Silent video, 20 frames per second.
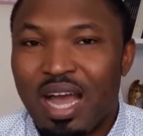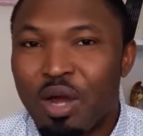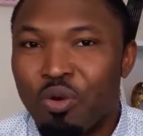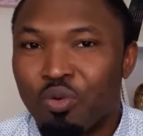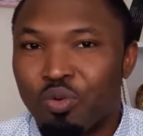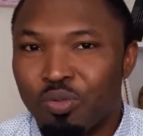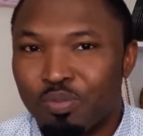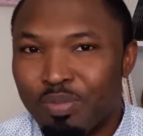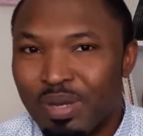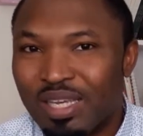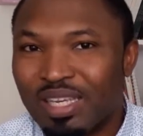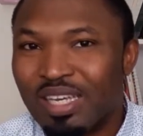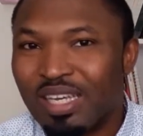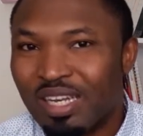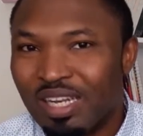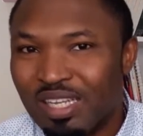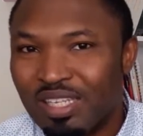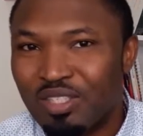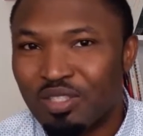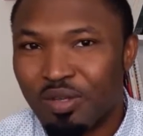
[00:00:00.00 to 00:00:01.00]
I will make
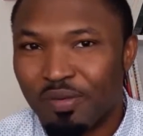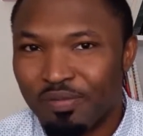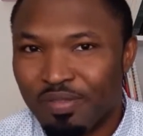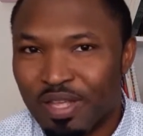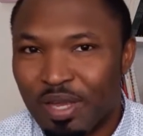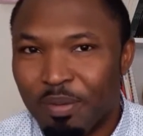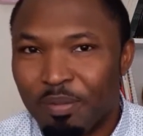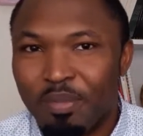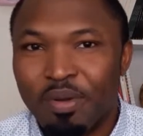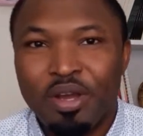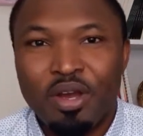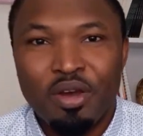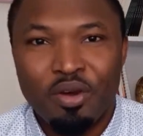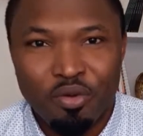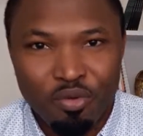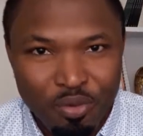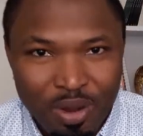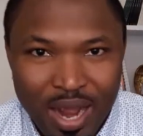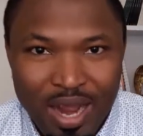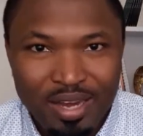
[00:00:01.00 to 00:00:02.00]
a list of them
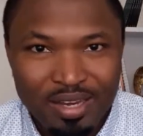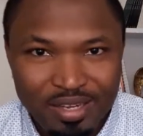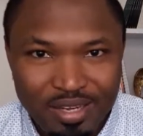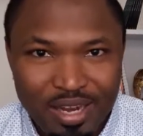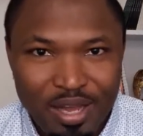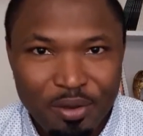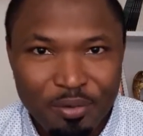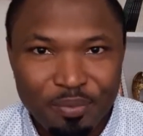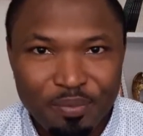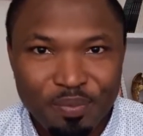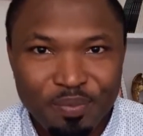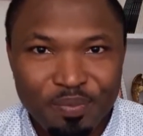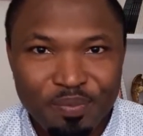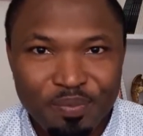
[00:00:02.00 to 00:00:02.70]
right now.